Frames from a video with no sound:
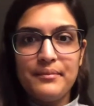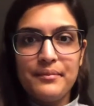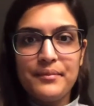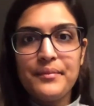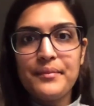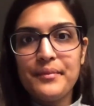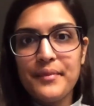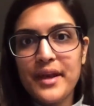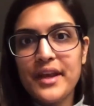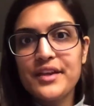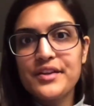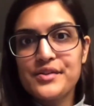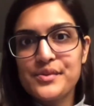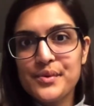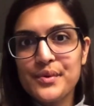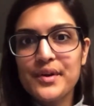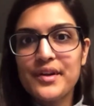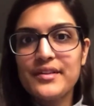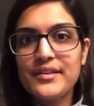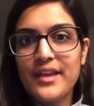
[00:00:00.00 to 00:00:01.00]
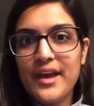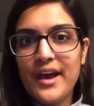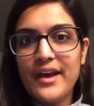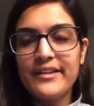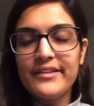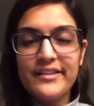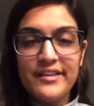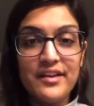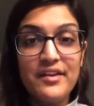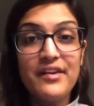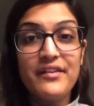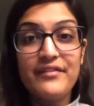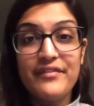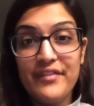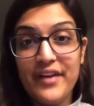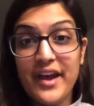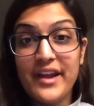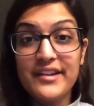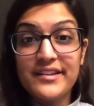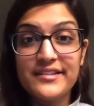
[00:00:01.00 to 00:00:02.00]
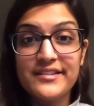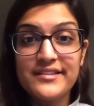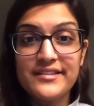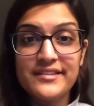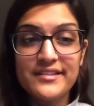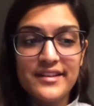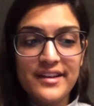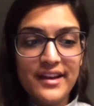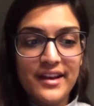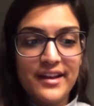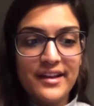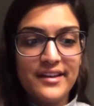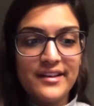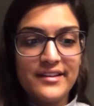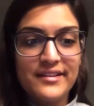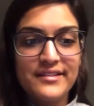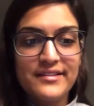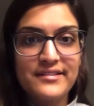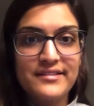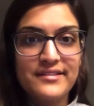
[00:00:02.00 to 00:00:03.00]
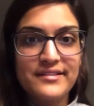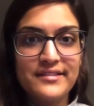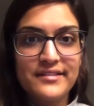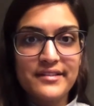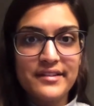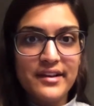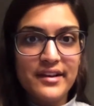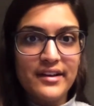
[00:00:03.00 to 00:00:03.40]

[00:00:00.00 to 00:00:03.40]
make sure that the event is,